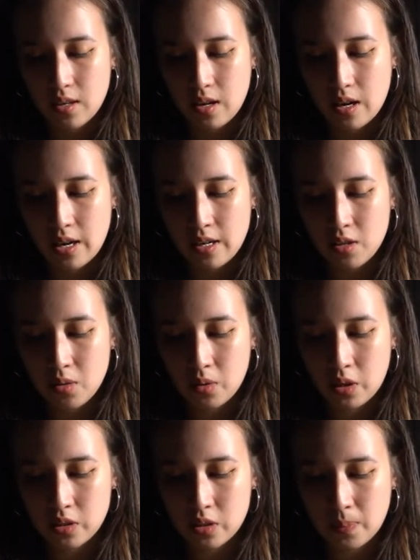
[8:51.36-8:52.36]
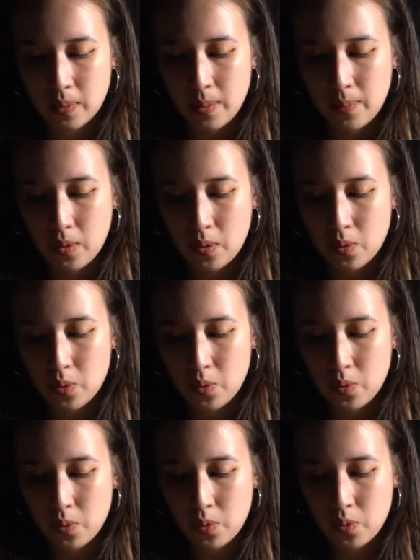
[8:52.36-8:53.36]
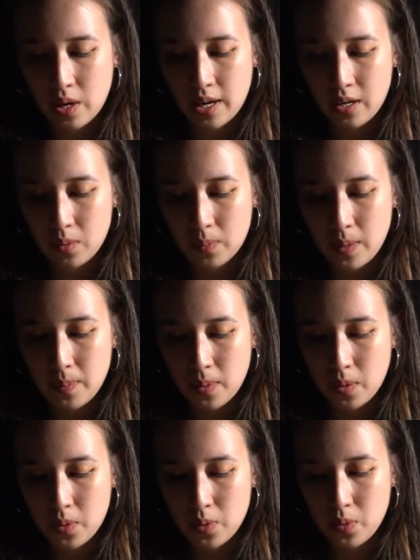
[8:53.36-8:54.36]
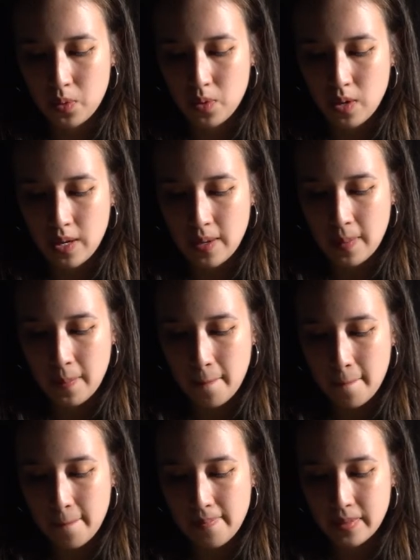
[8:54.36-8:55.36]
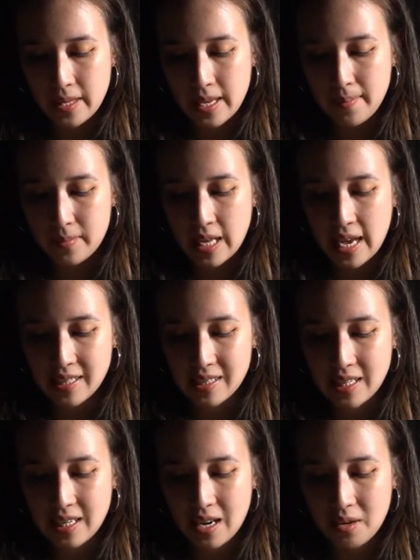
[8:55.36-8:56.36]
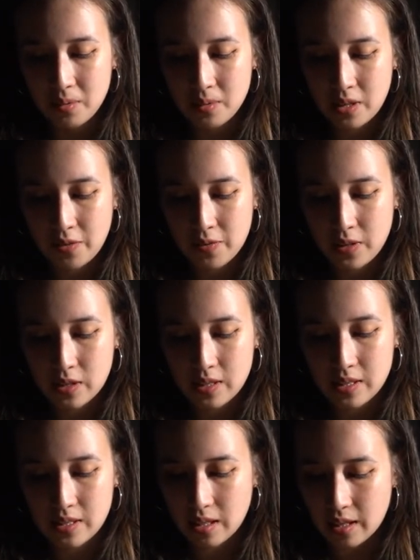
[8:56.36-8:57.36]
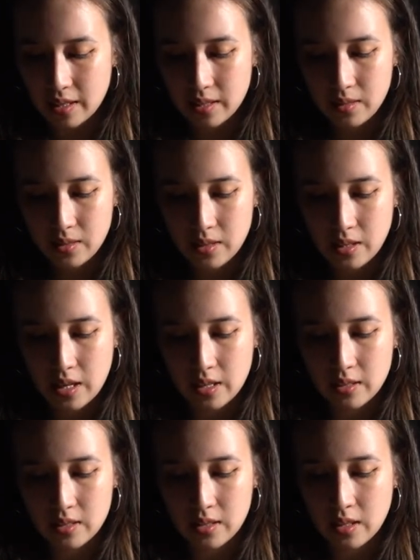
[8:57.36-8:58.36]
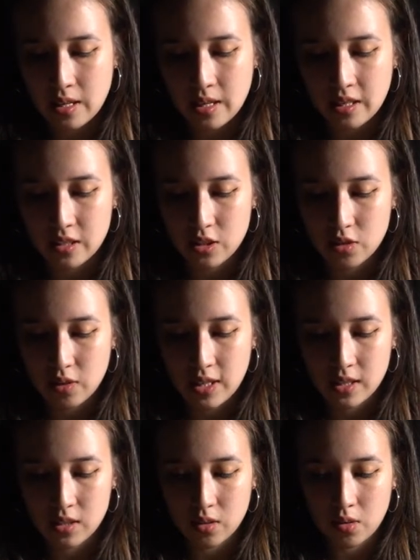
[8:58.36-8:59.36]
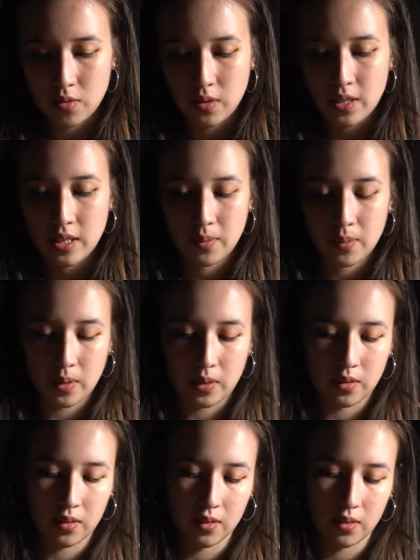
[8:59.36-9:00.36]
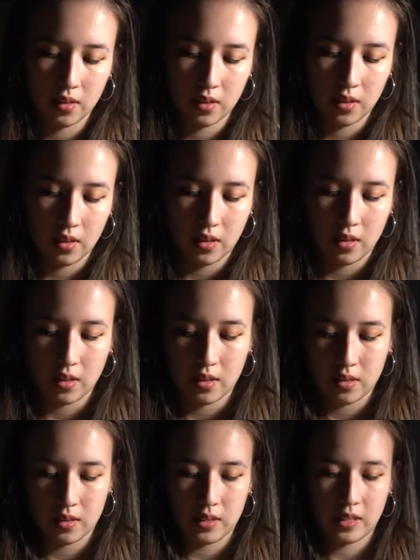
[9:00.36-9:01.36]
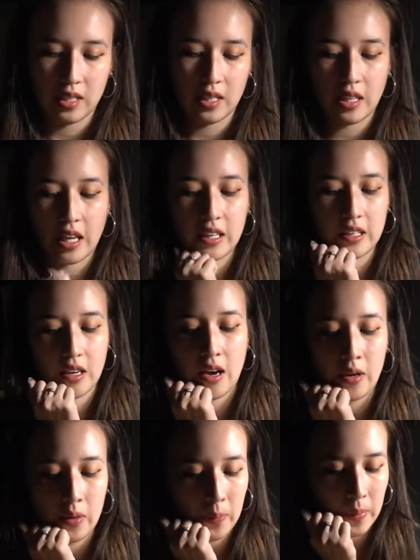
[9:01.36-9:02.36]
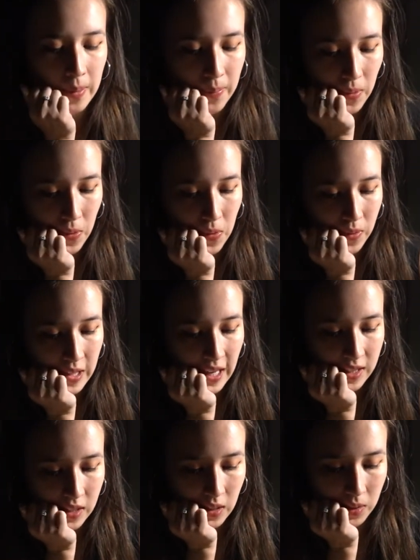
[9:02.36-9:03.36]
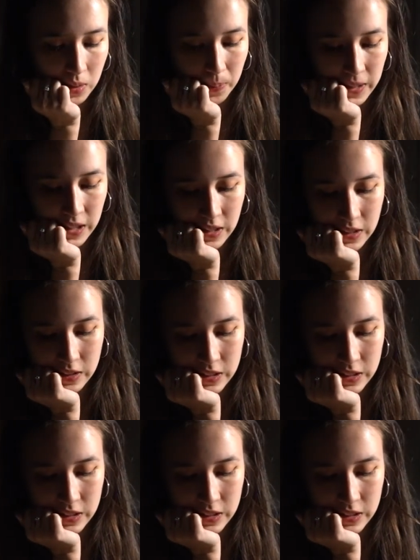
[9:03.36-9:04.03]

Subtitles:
I know people who keep testing out different styles and getting stressed over it, and seeing that other people who test those particular